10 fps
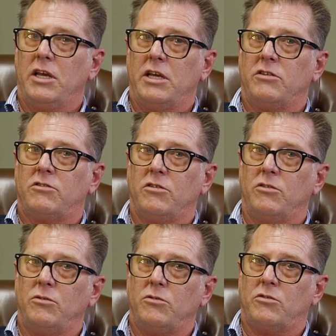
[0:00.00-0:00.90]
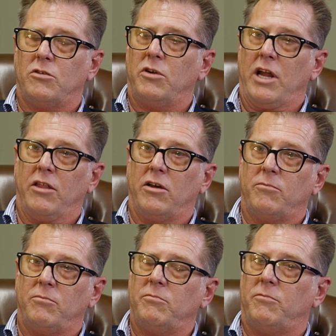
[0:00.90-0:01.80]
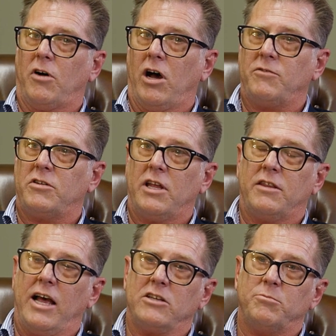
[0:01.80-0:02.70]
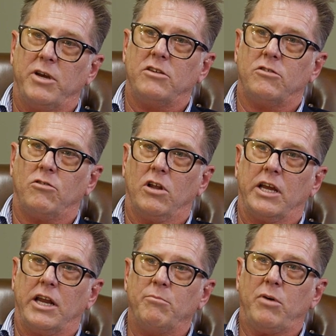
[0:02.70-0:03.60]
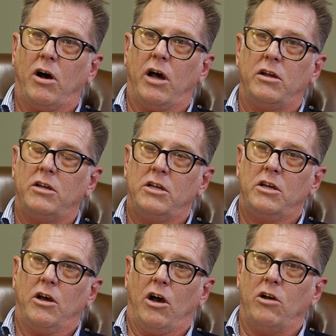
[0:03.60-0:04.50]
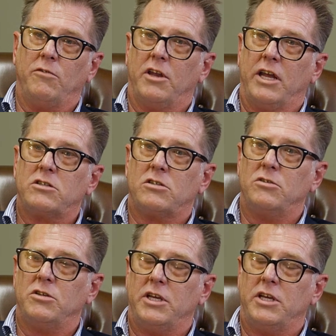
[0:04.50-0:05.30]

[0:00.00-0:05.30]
is to do another 5,000 to 10,000 metres of drilling at Empire over the next 2